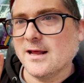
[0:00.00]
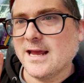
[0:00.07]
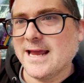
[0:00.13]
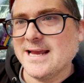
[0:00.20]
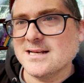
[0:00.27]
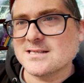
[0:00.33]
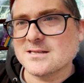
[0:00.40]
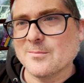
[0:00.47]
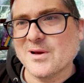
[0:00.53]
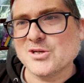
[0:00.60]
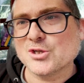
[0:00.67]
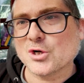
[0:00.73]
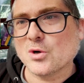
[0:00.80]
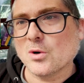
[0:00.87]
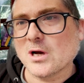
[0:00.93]

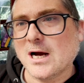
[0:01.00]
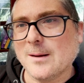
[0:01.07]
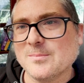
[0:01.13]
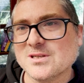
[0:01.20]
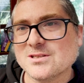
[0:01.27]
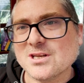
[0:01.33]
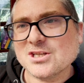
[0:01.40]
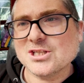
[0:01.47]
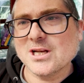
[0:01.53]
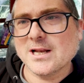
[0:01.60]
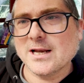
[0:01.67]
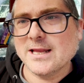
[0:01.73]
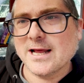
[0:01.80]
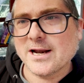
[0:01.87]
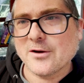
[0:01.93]
asymmetrical composition,
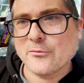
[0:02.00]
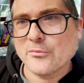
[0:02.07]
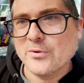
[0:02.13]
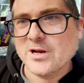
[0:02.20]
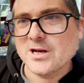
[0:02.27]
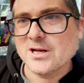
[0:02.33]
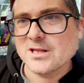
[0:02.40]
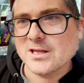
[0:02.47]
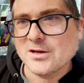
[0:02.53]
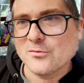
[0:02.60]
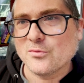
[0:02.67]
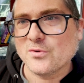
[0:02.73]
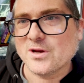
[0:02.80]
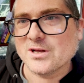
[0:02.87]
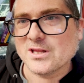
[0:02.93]
and yet it really,
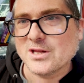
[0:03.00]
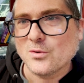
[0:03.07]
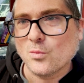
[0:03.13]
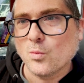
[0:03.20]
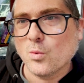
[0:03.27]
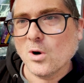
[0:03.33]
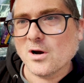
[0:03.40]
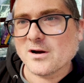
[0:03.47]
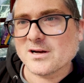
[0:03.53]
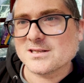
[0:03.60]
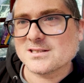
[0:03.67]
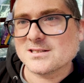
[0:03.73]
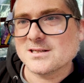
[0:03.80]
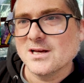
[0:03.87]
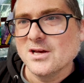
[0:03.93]
really
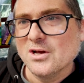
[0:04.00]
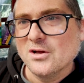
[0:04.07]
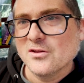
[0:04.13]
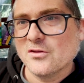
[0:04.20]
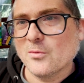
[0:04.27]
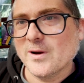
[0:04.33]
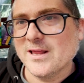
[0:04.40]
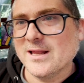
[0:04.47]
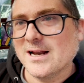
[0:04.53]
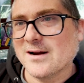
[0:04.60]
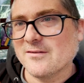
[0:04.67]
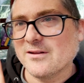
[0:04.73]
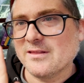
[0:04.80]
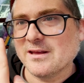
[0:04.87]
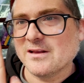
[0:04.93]
works the way that
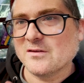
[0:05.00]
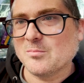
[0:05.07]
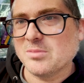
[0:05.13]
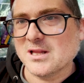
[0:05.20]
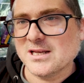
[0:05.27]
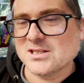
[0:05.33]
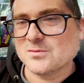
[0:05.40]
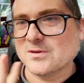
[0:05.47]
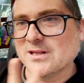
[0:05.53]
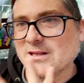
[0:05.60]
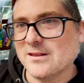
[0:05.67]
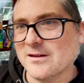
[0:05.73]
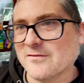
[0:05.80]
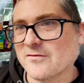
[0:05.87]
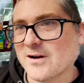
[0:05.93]
everything is placed
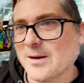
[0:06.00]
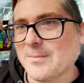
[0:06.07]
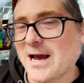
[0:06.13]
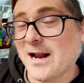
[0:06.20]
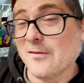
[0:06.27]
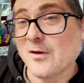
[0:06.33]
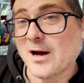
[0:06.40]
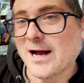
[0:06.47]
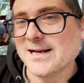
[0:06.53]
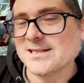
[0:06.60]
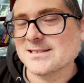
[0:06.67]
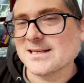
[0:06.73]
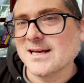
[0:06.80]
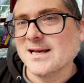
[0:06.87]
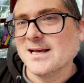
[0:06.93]
within the frame. I don't
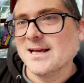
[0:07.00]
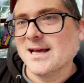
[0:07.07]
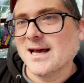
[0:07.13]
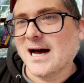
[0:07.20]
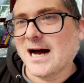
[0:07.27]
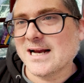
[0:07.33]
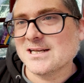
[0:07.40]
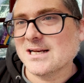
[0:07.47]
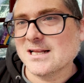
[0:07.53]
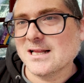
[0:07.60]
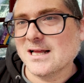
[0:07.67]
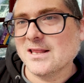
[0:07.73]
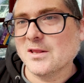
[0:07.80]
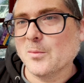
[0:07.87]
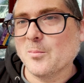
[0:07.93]

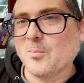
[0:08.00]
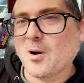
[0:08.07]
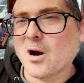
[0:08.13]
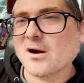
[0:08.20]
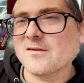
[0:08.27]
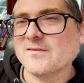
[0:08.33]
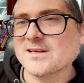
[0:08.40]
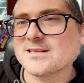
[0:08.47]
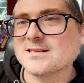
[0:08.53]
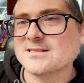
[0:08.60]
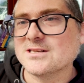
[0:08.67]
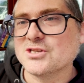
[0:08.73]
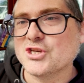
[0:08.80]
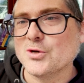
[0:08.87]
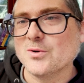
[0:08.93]
know, part of this
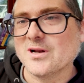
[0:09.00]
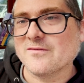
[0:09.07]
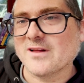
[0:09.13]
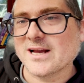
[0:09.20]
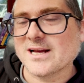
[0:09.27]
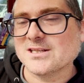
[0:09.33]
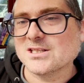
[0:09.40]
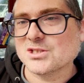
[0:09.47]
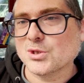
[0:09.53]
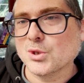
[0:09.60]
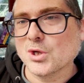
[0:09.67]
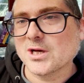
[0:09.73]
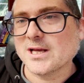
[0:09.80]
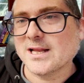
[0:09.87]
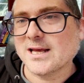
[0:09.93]
is intuitive. Like, I just
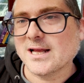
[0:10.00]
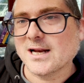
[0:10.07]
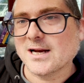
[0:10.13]
look at it